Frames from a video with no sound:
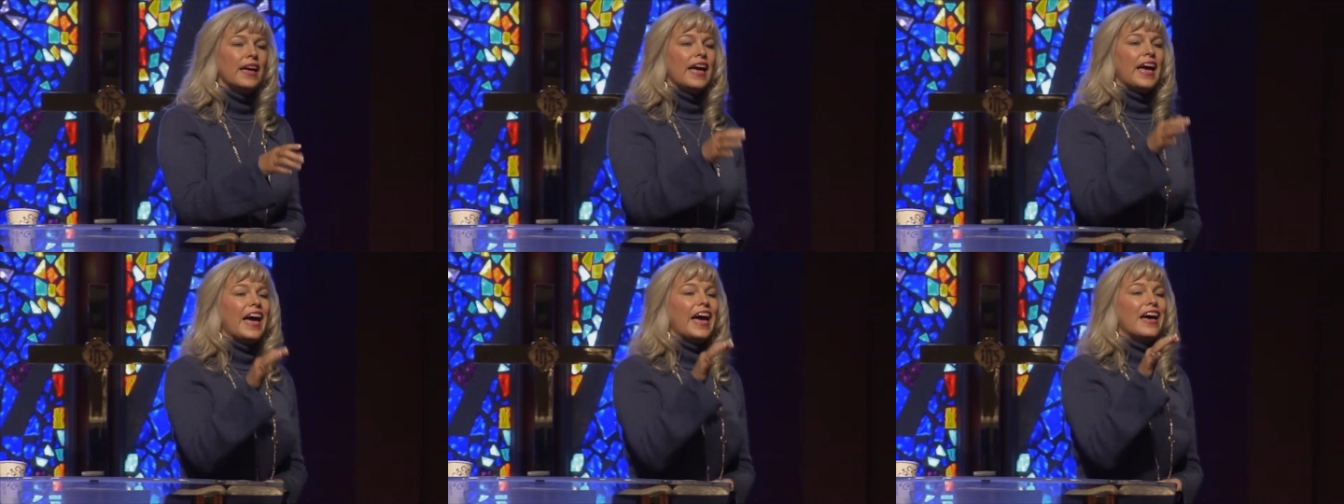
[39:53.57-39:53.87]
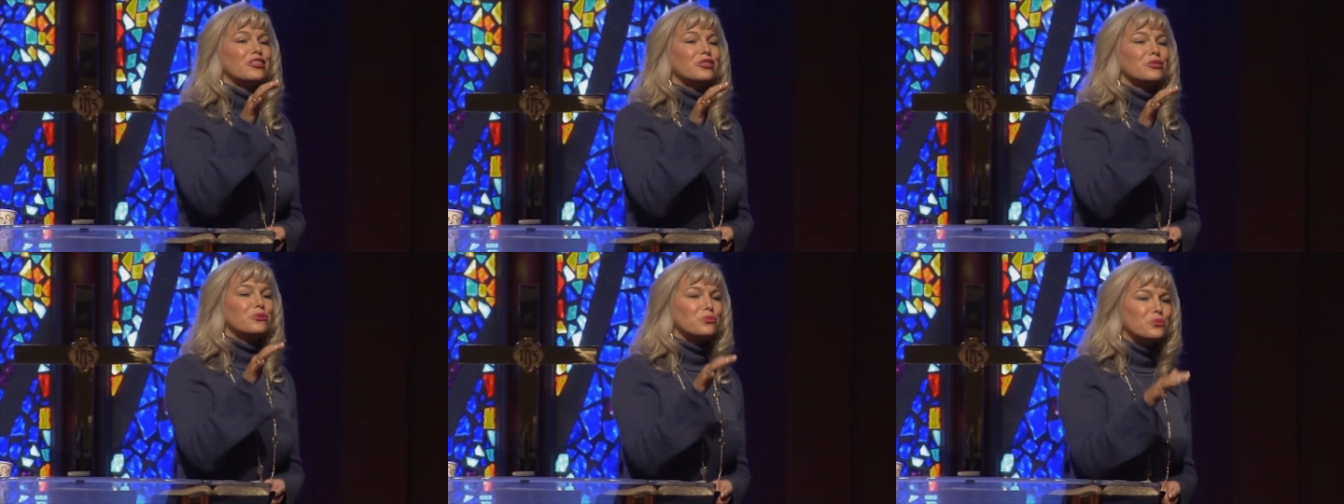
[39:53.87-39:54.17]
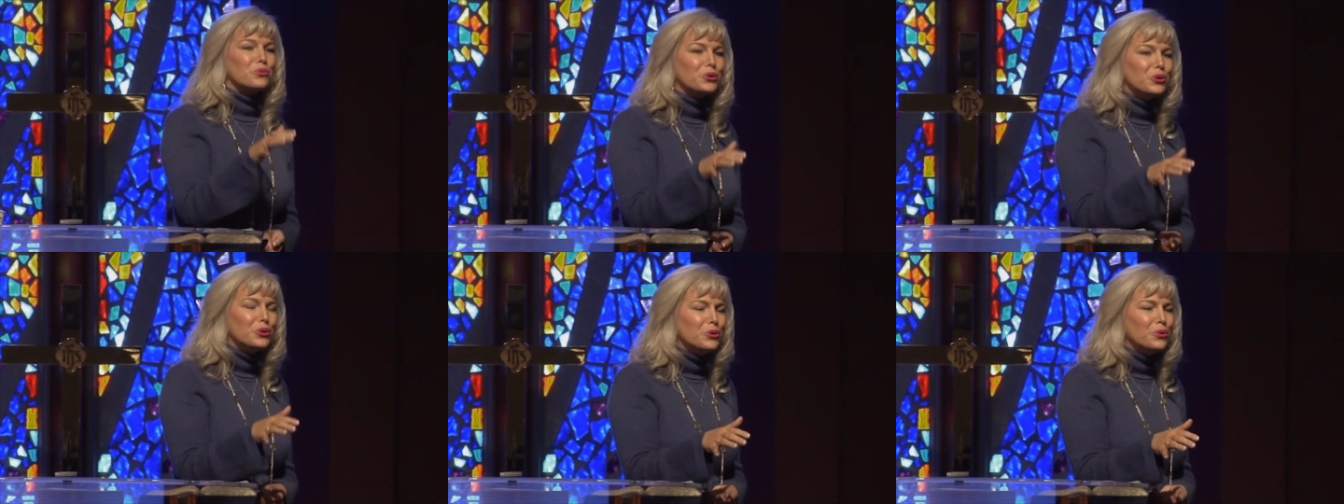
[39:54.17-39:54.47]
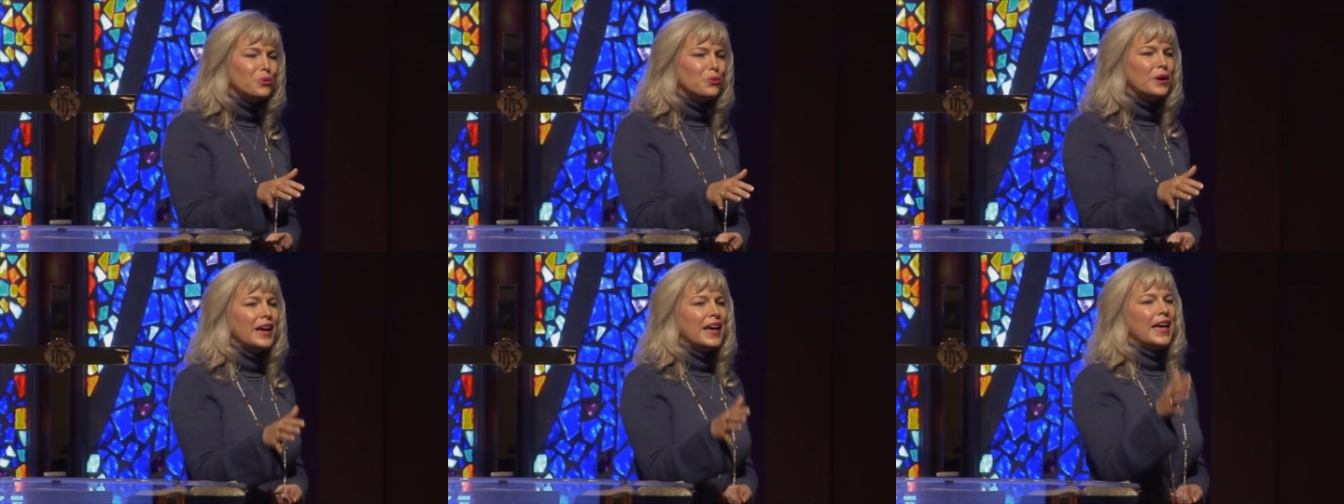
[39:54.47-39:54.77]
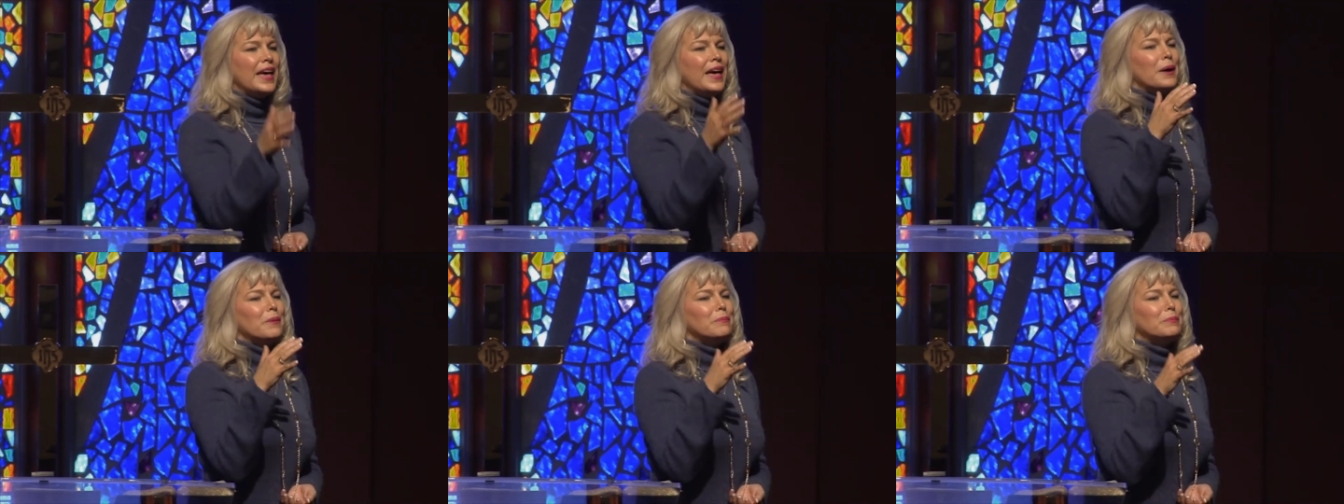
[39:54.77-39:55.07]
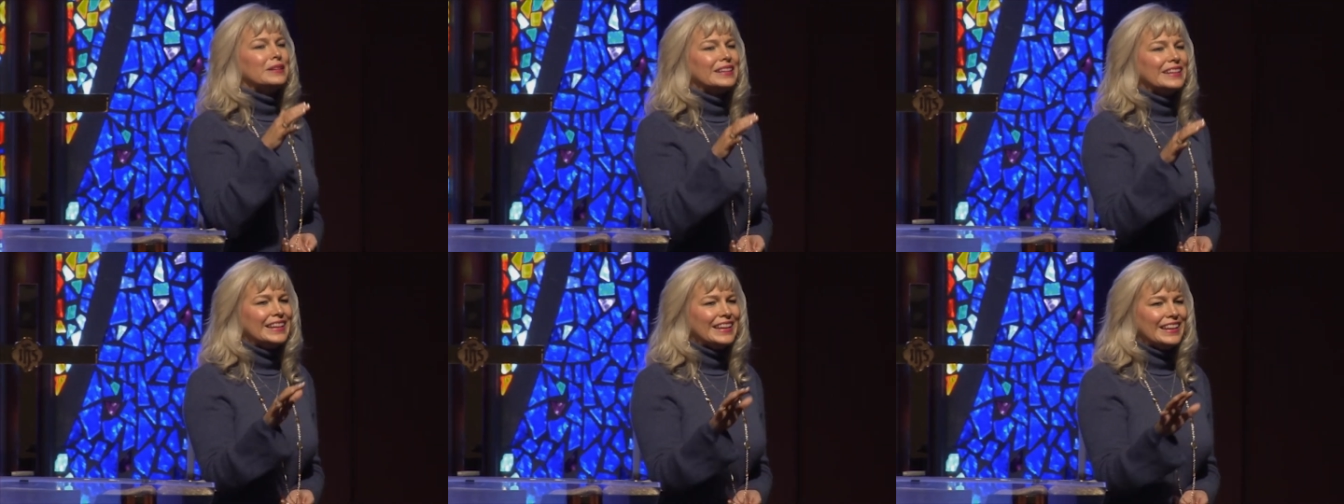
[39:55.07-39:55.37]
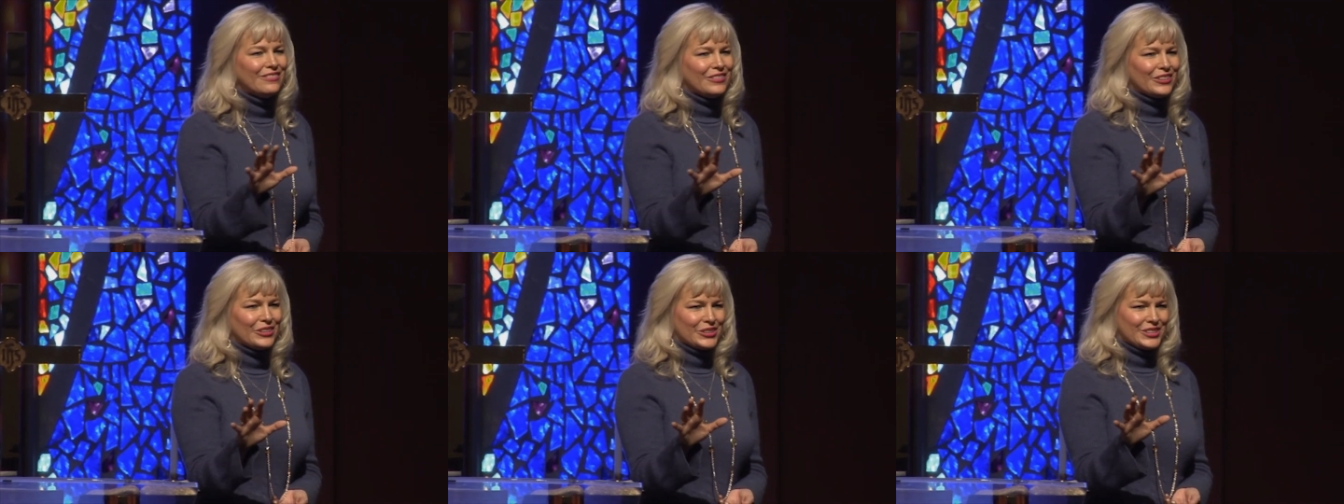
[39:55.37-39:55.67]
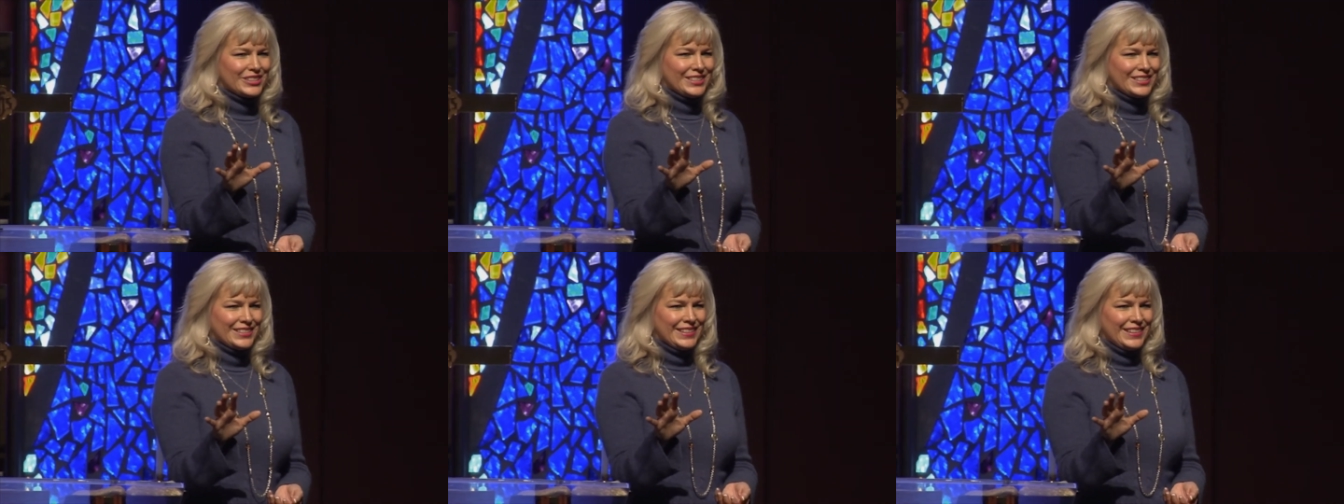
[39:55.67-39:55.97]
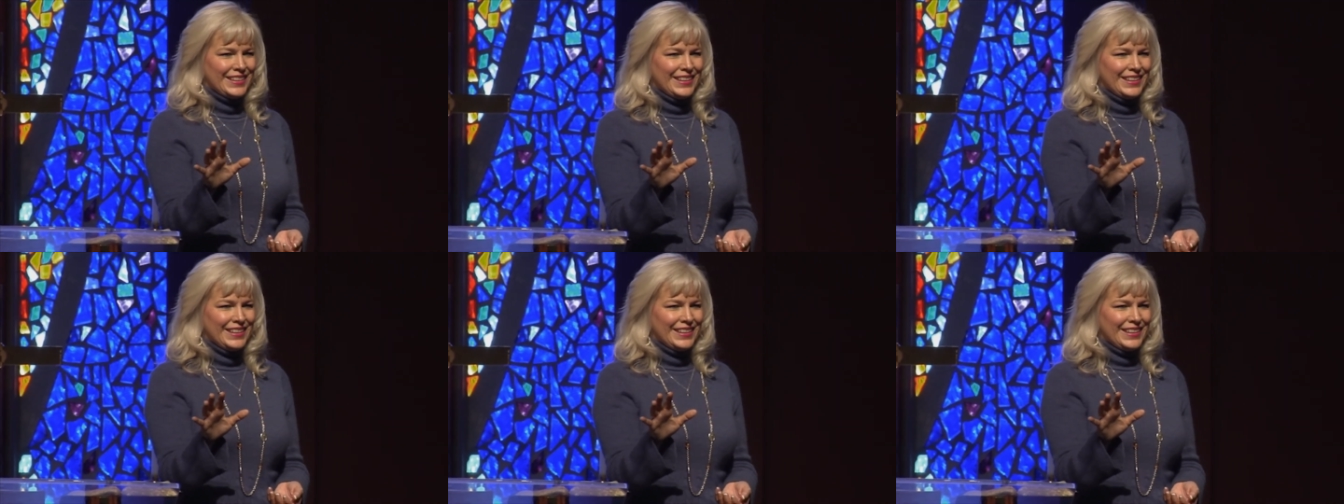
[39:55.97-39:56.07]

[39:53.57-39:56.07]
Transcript: and through believers.